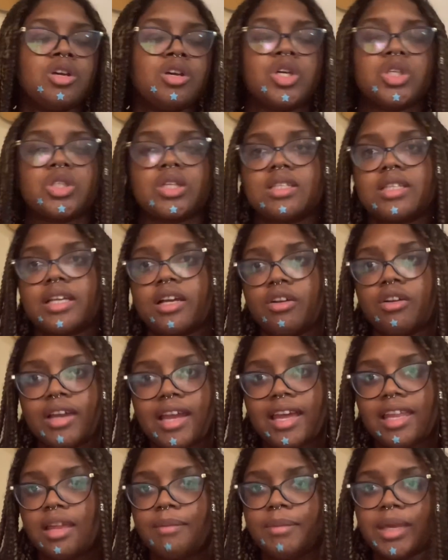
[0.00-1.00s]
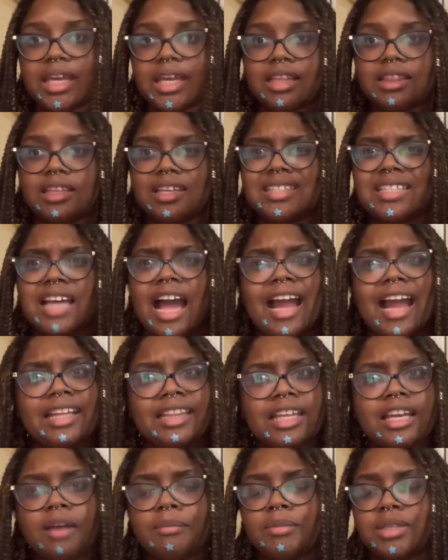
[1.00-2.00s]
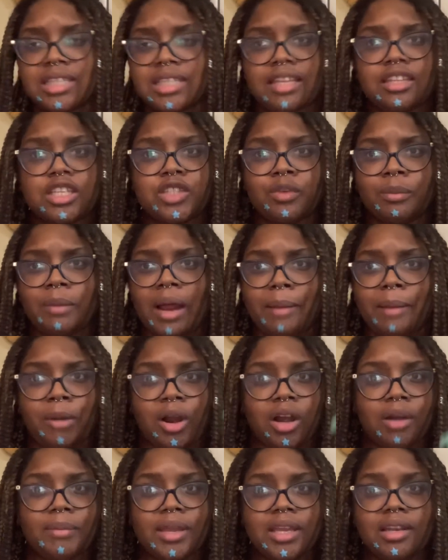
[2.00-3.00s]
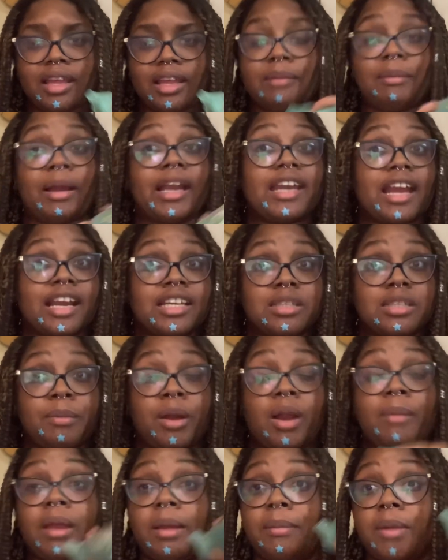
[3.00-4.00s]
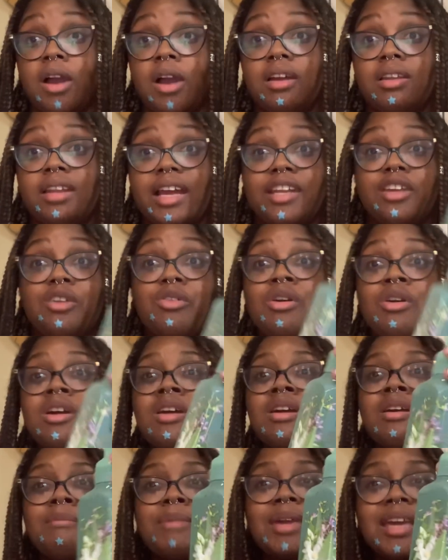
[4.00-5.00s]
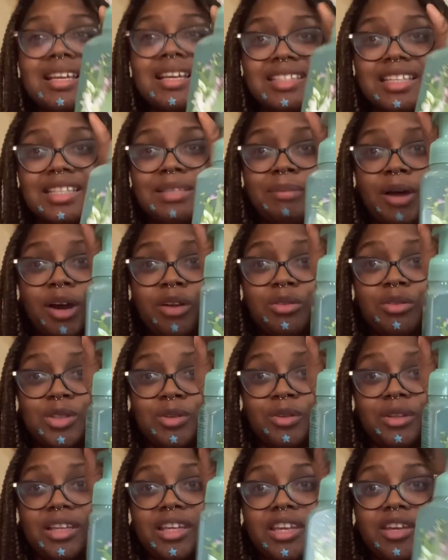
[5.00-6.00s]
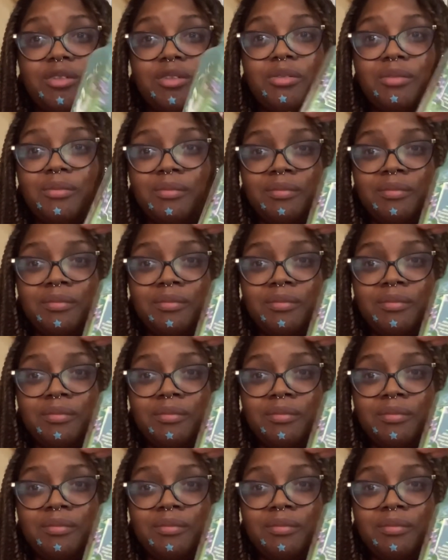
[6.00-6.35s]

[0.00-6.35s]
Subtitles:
So I was like, okay, let me get this. I think I'm gonna save this for my apartment, like my next apartment, I'm not gonna lie to you, because this bottle is really cute.